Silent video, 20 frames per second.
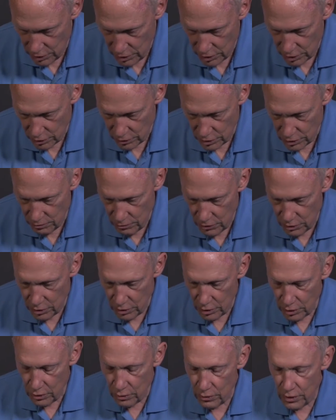he tells him, you're
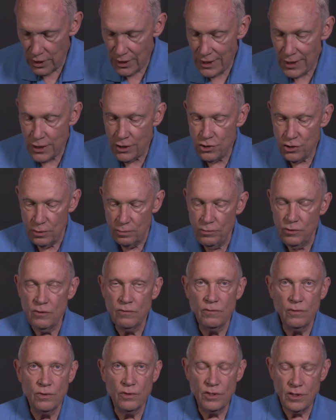going to go to Egypt,
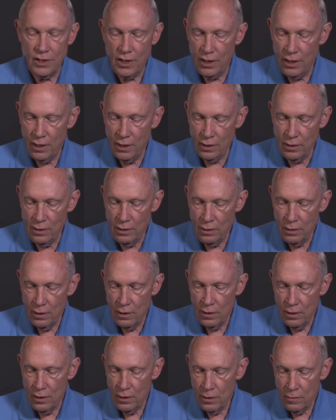verse 10,
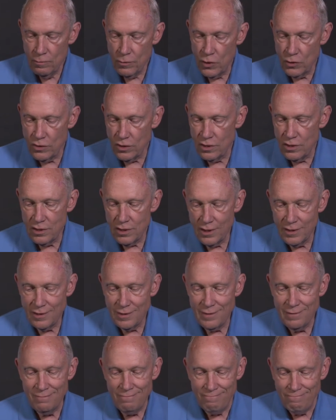Moses
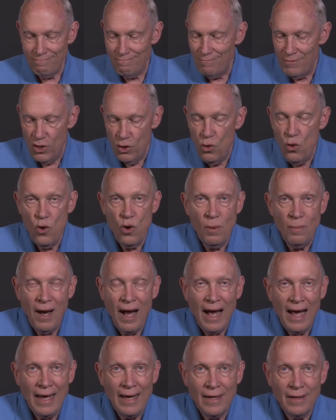says, who am
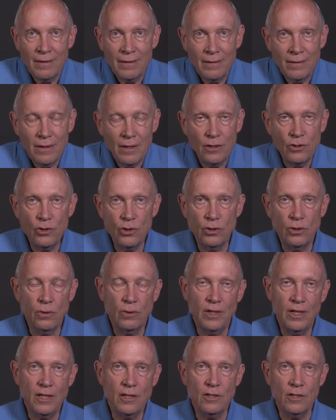I that I should go
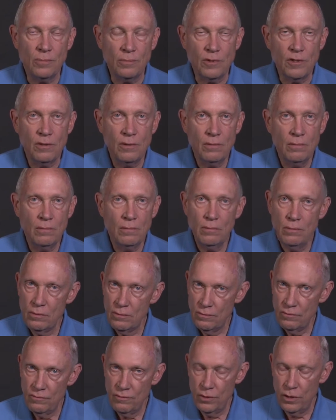to Egypt?
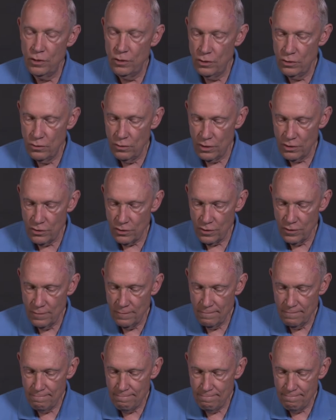Very good question.
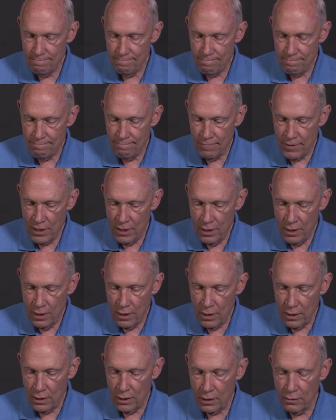
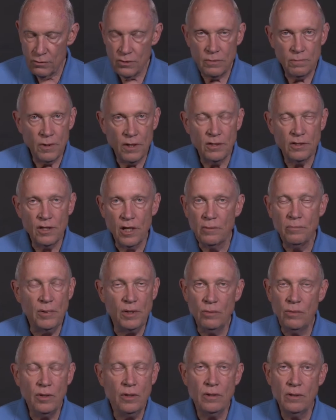And God responds, I'll
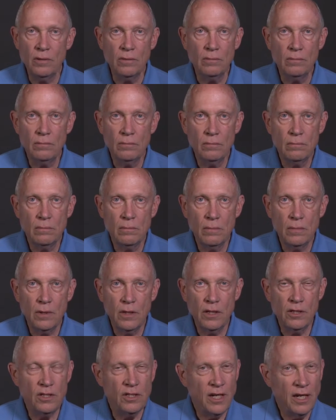be with you.
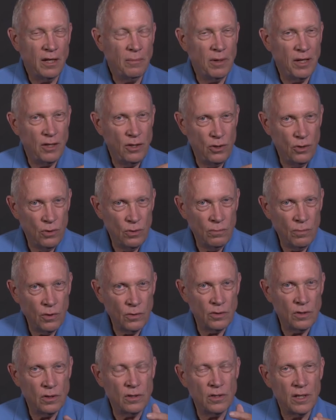It's not about you,
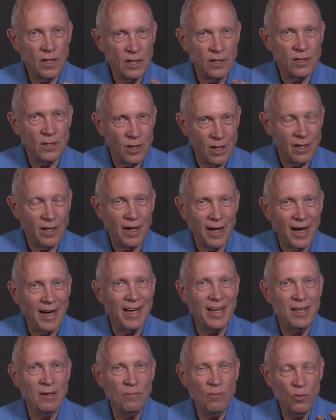Moses. It's that
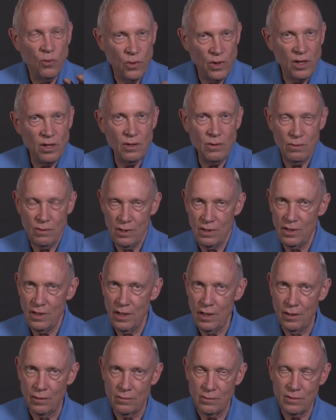I am with you that
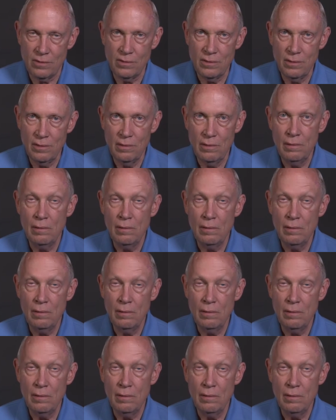counts.